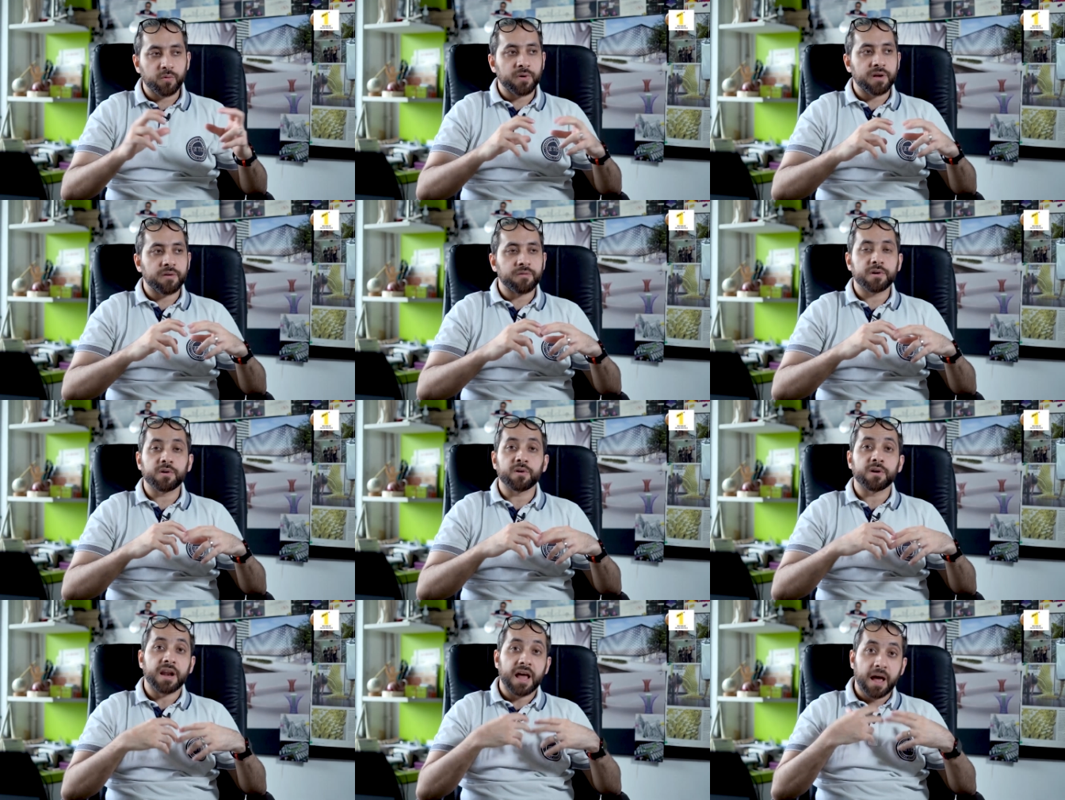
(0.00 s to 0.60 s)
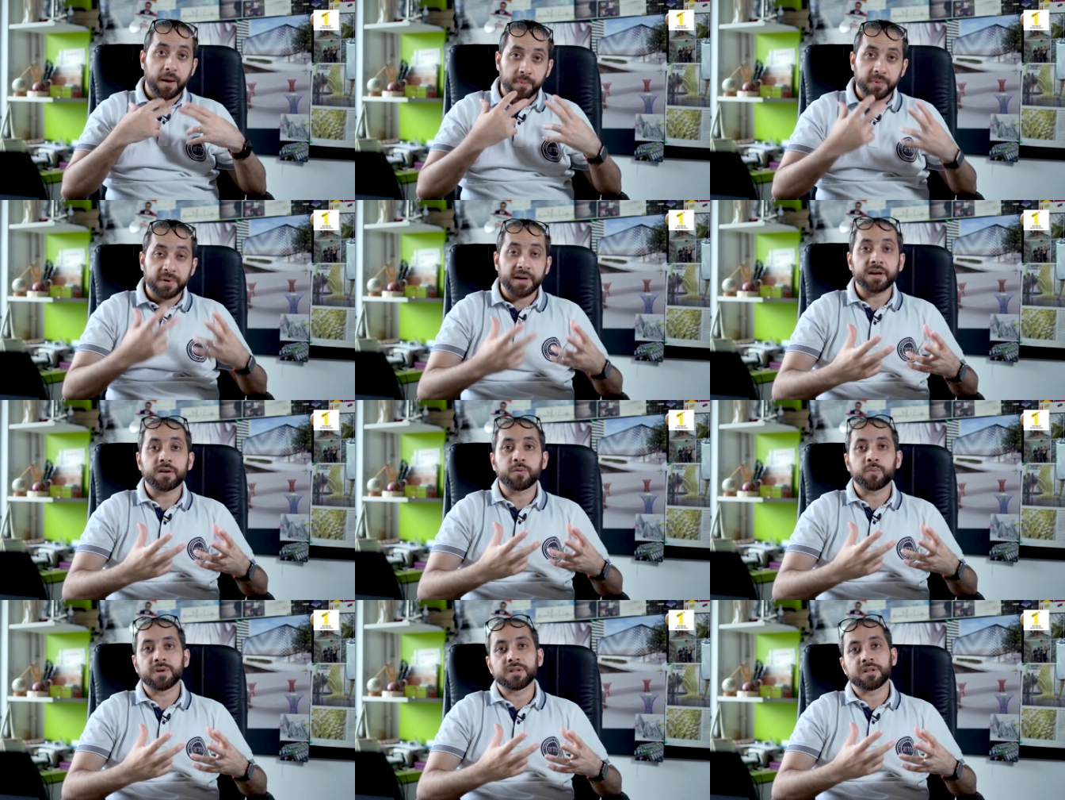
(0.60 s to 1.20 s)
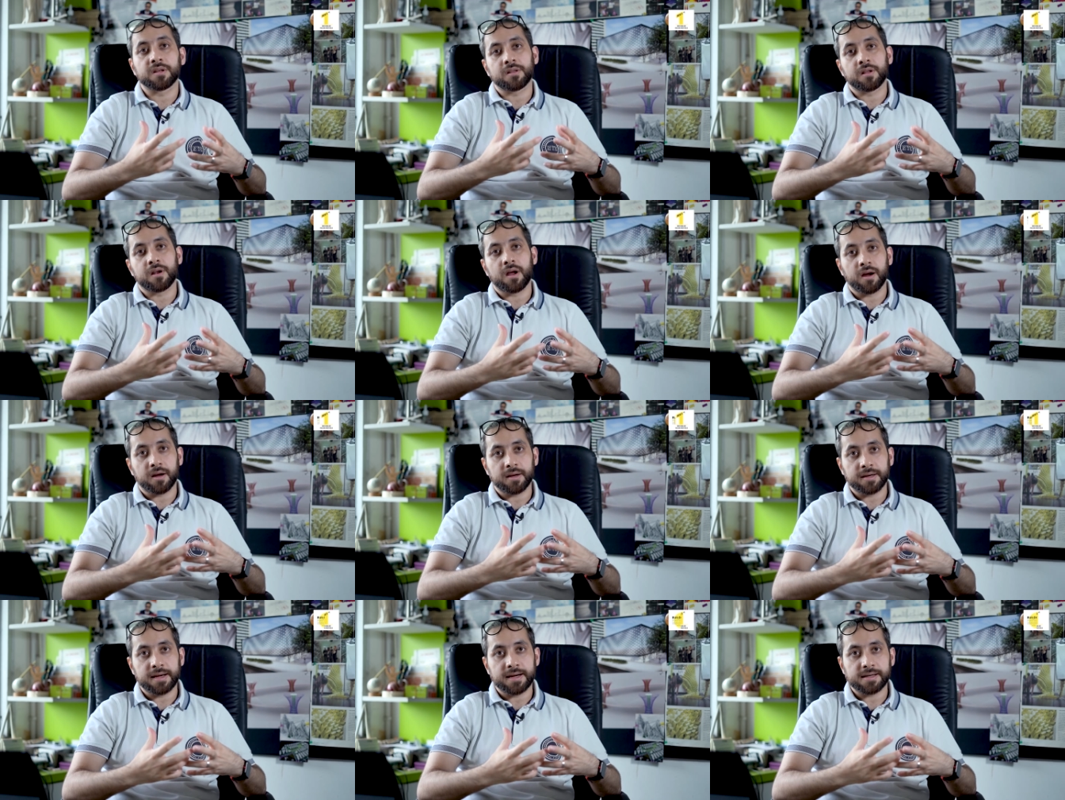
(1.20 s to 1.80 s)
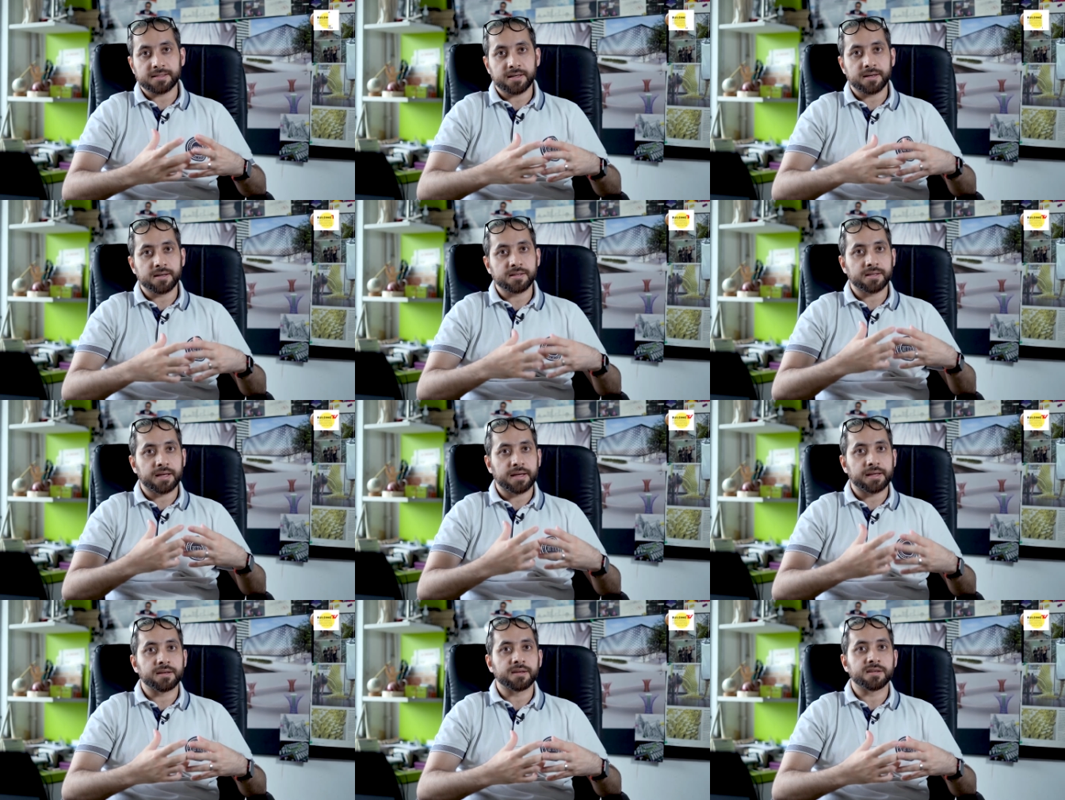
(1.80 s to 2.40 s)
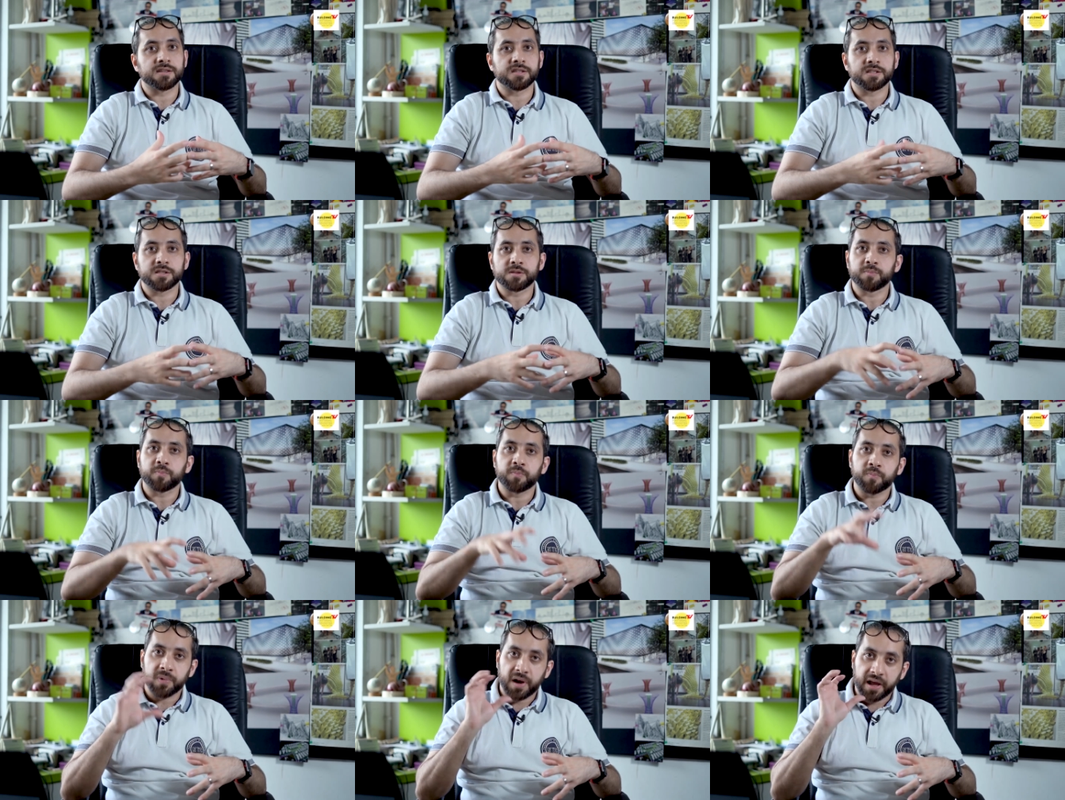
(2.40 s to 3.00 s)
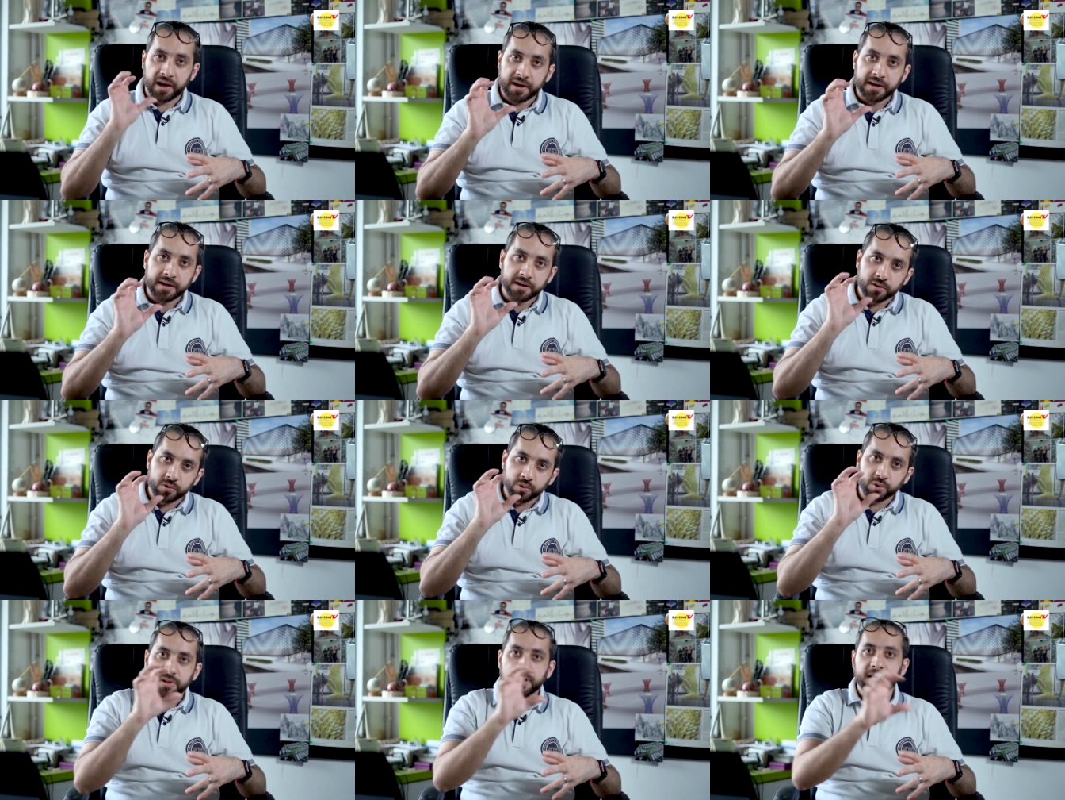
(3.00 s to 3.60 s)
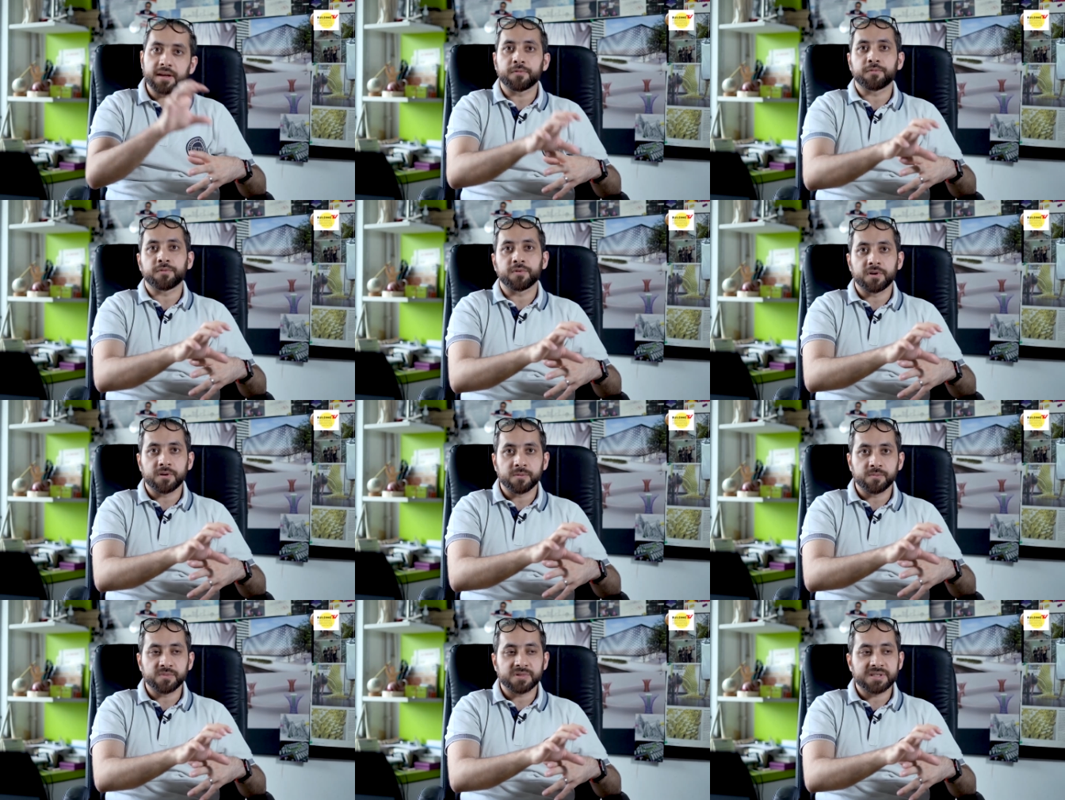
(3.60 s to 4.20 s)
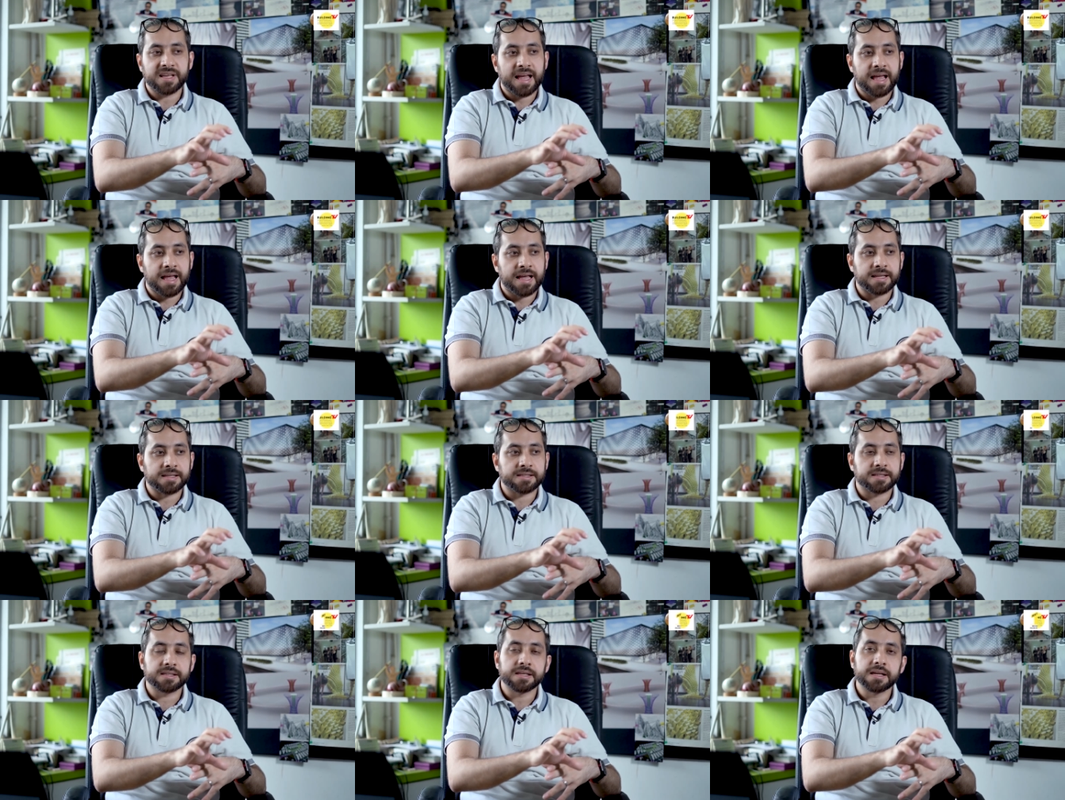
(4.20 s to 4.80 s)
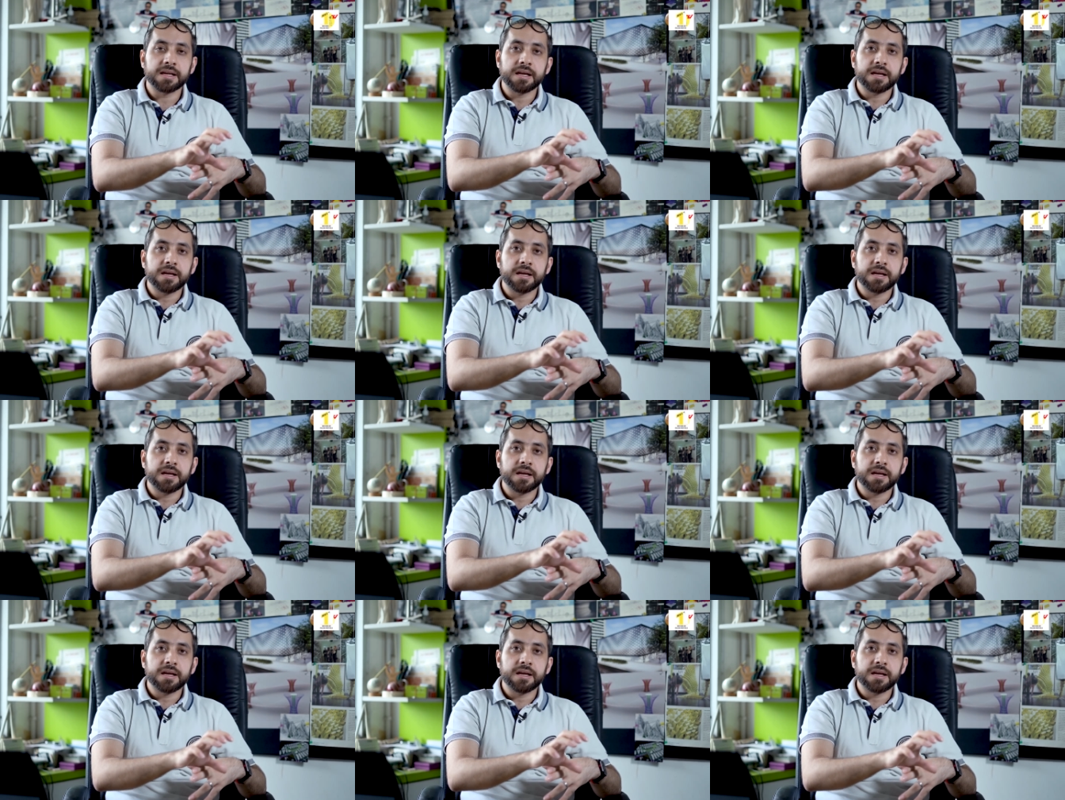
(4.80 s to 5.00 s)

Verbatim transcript: where we collaborate with other architects and designers, plug into their firms as